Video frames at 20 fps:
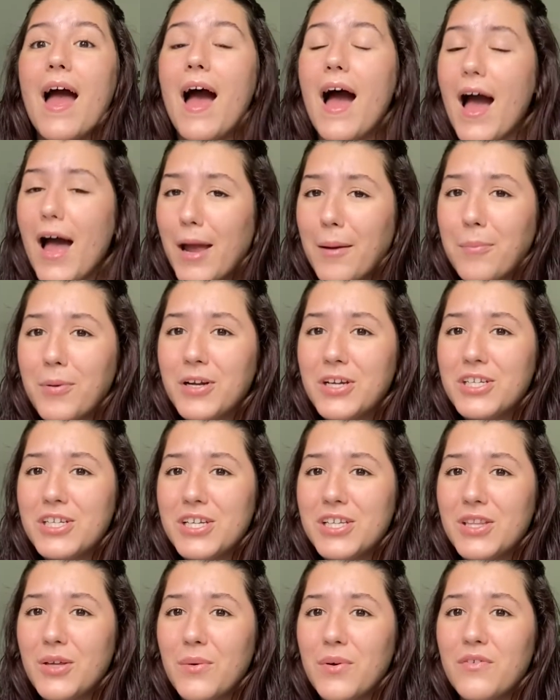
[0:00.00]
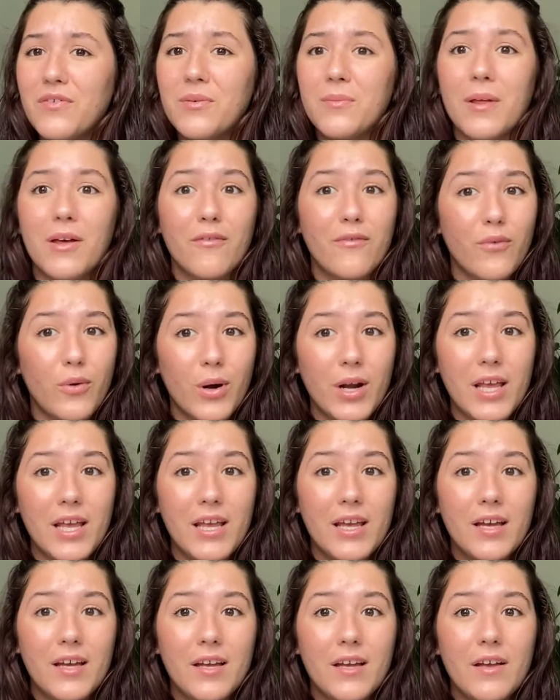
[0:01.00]
I appreciate the one from like
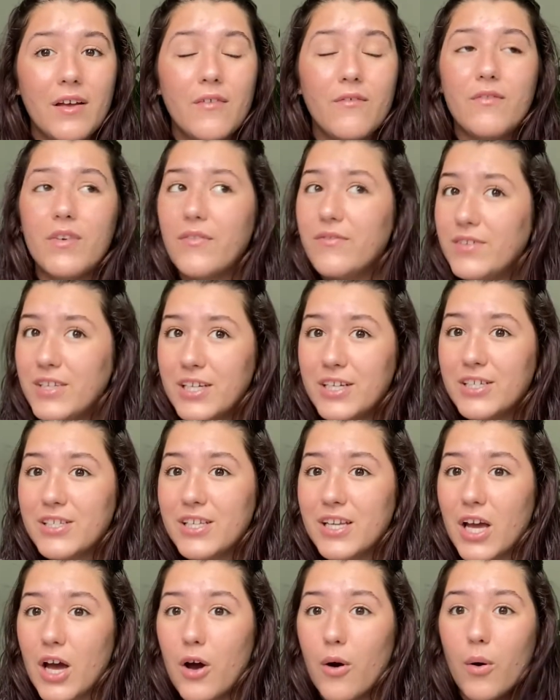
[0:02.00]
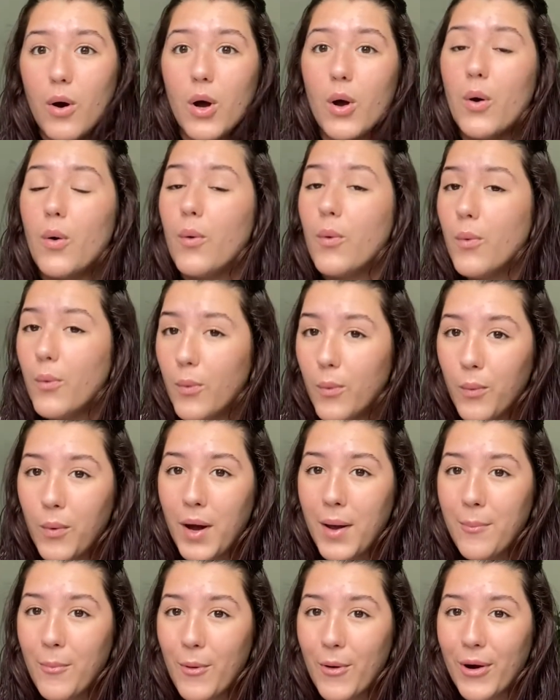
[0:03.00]
40, 50 years ago way
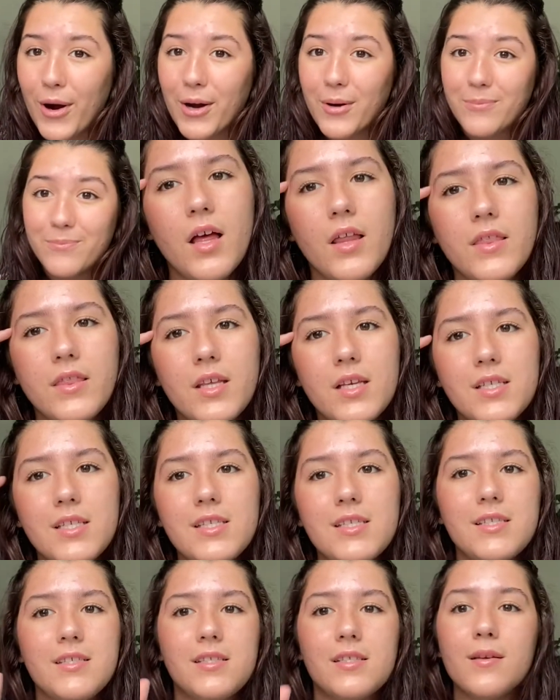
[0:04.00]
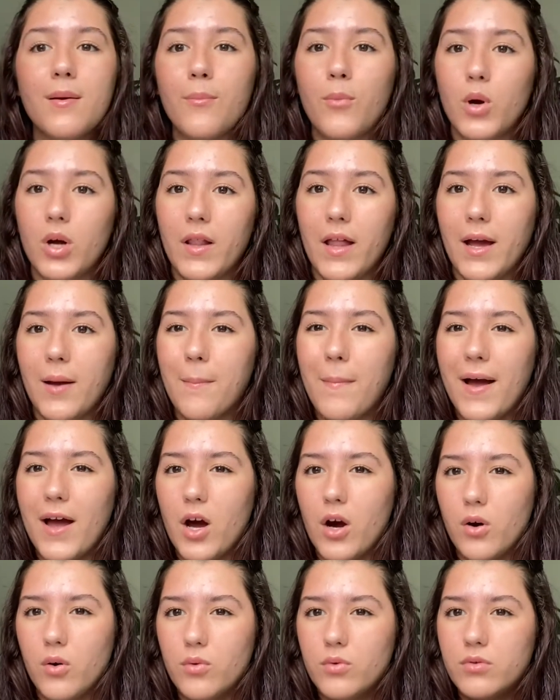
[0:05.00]
more. This is more like my
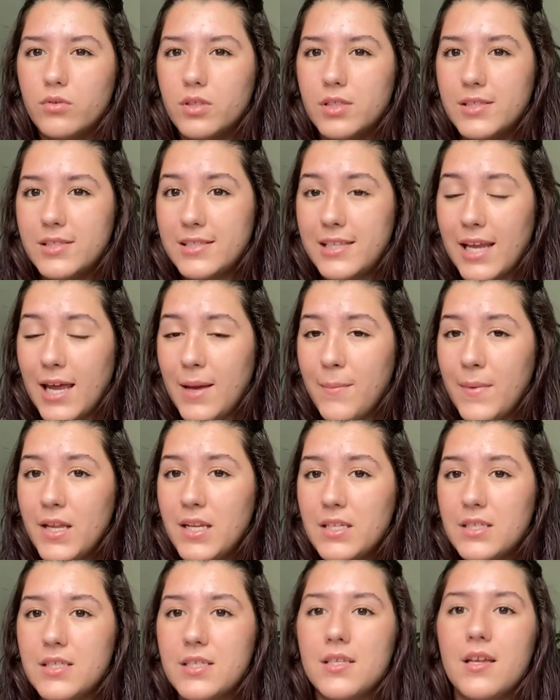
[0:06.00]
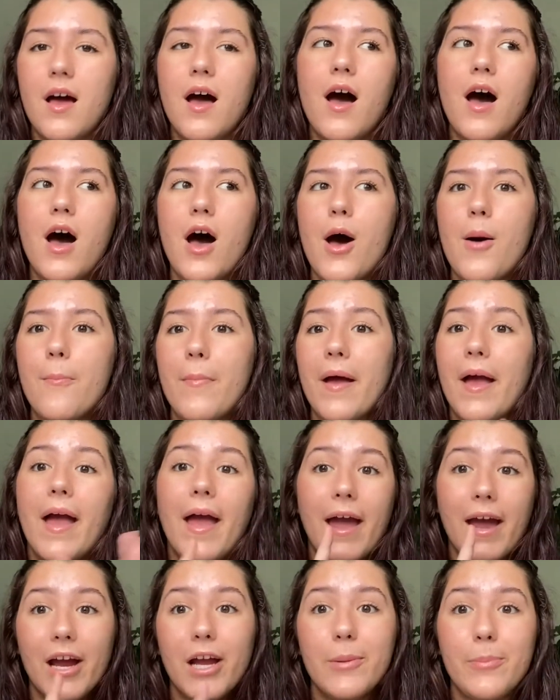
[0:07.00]
own statement.
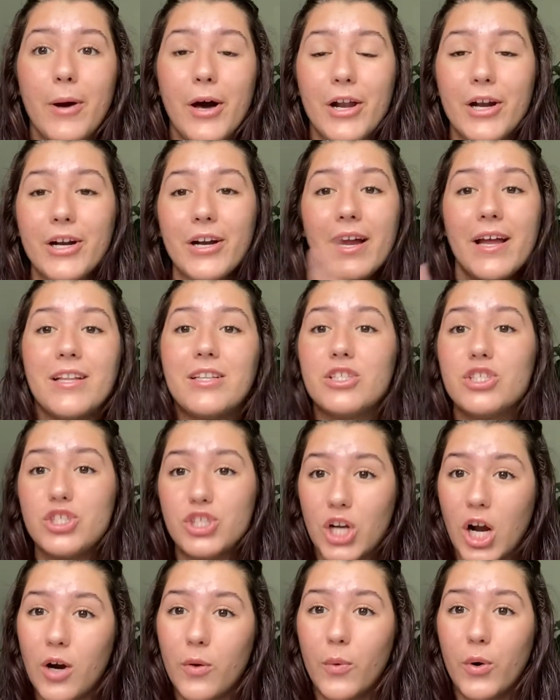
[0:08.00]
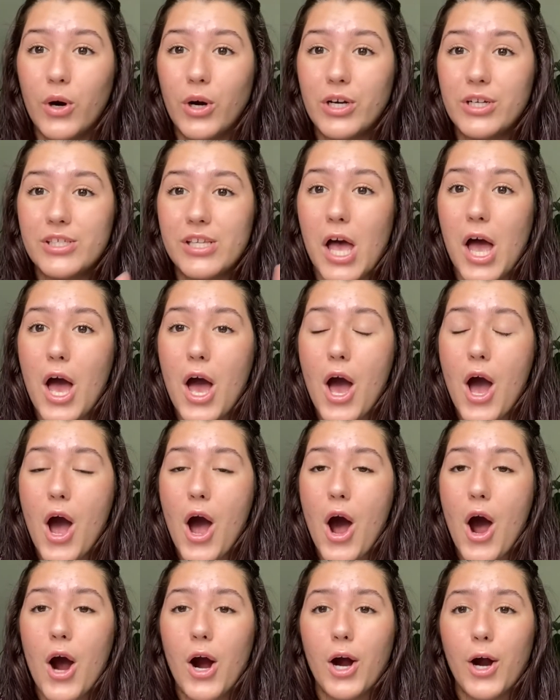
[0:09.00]
Harry Potter and Star Wars
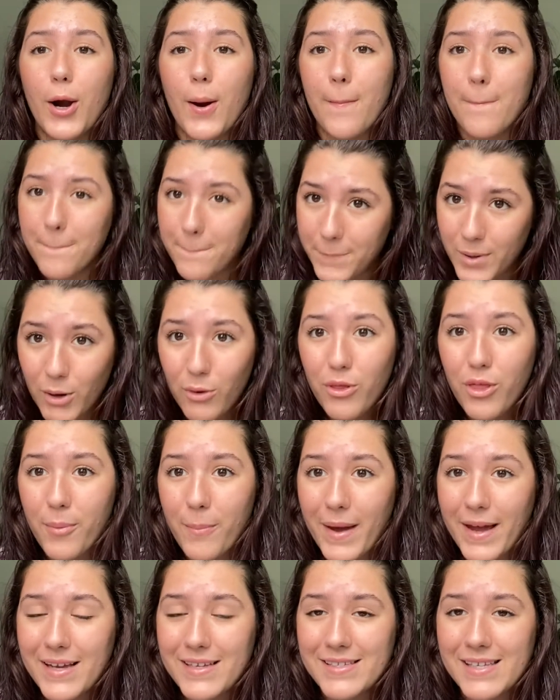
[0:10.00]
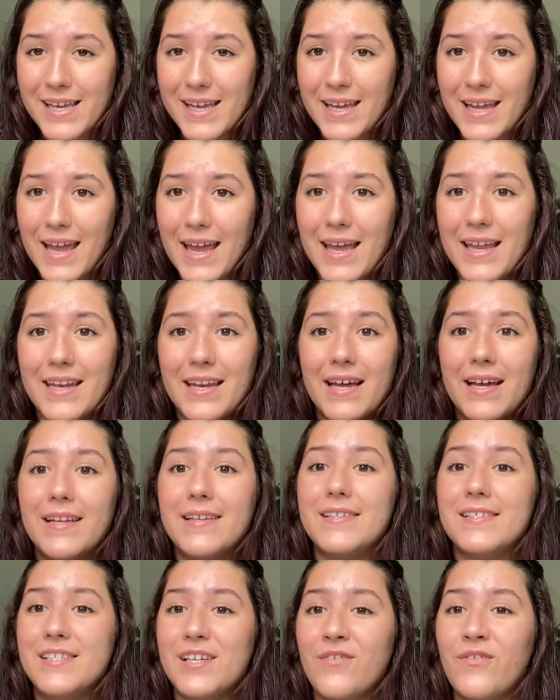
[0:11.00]
are both amazing in
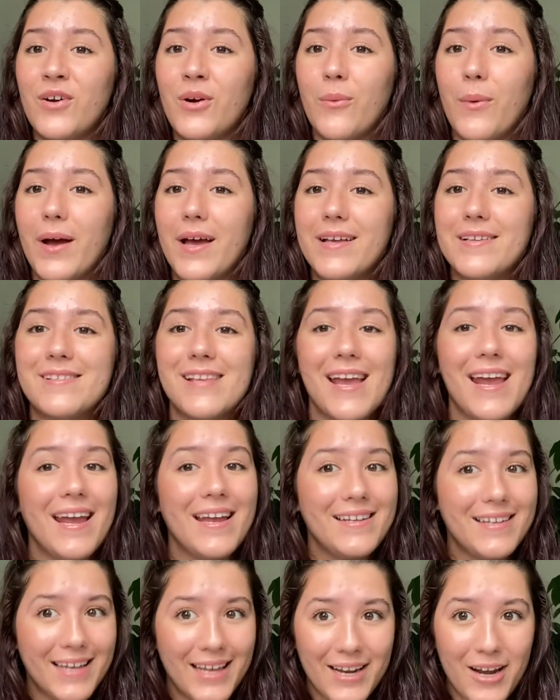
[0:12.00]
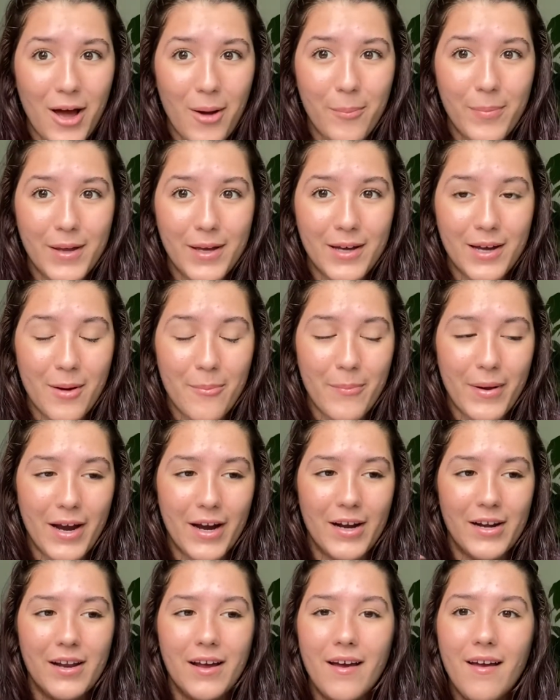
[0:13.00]
different ways and cannot be
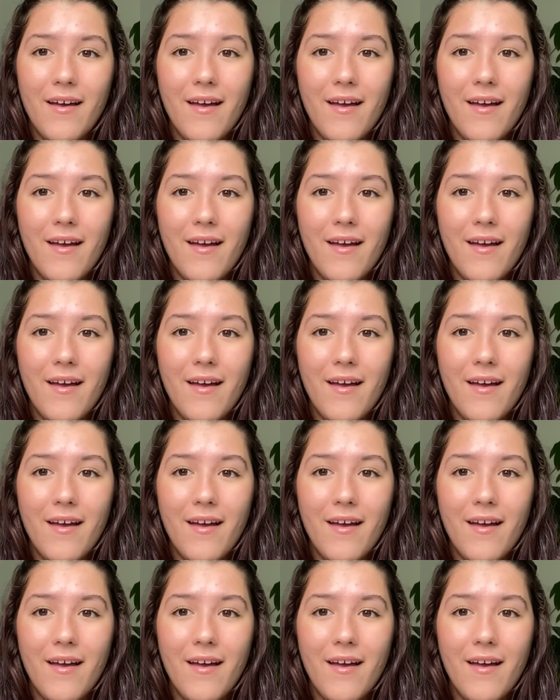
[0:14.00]
compared.